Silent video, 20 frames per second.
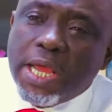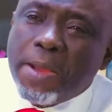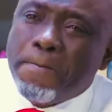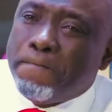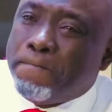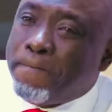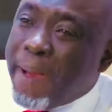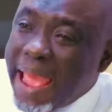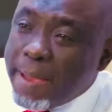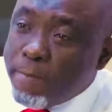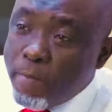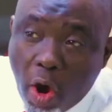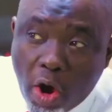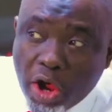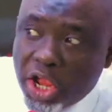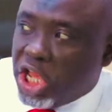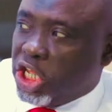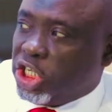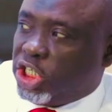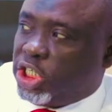By
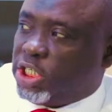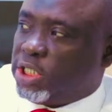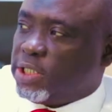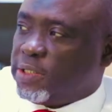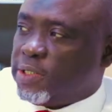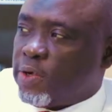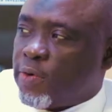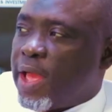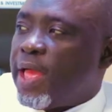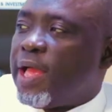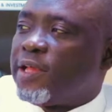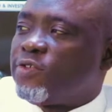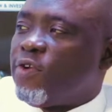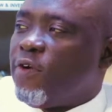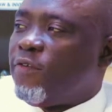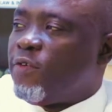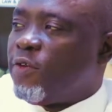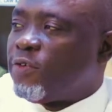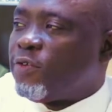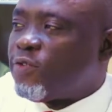mortgage requires
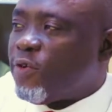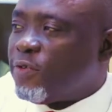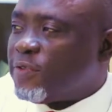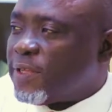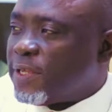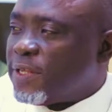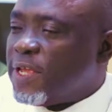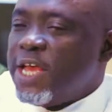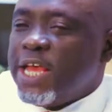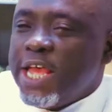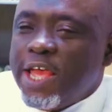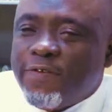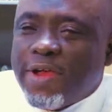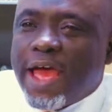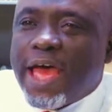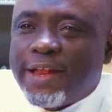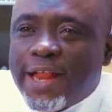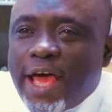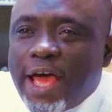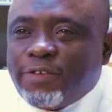governor's consent. If you
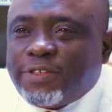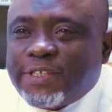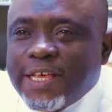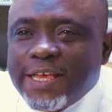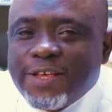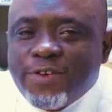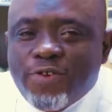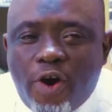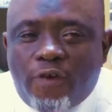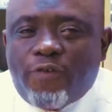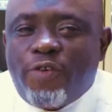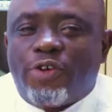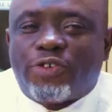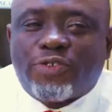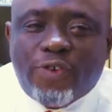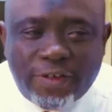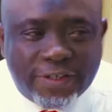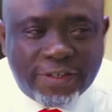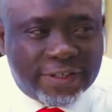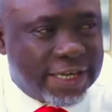are now saying governor's
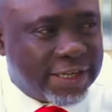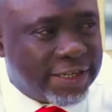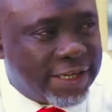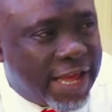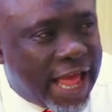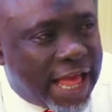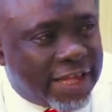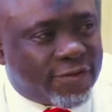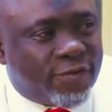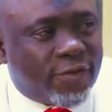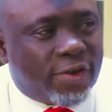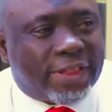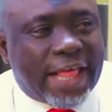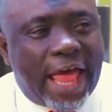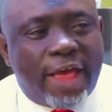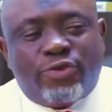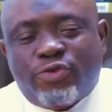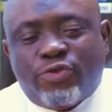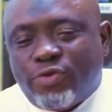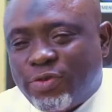consent, they ask for
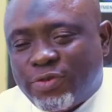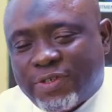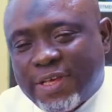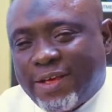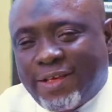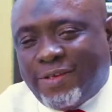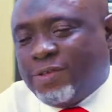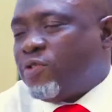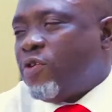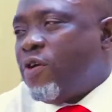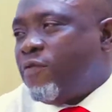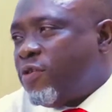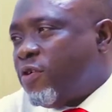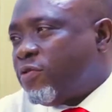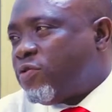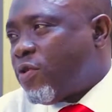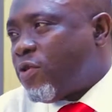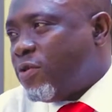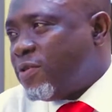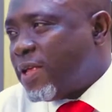title, you say it's
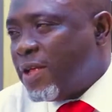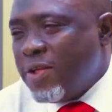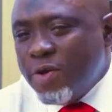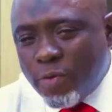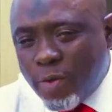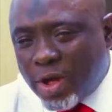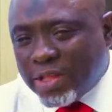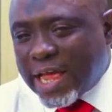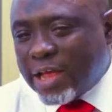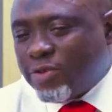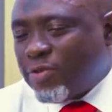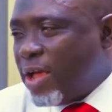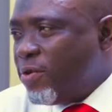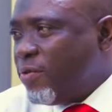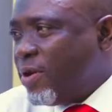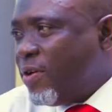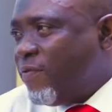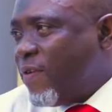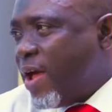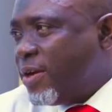governor's consent. What title are
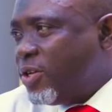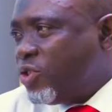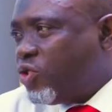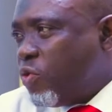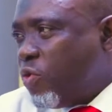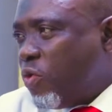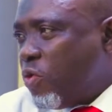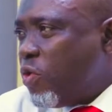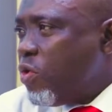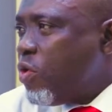you referring to?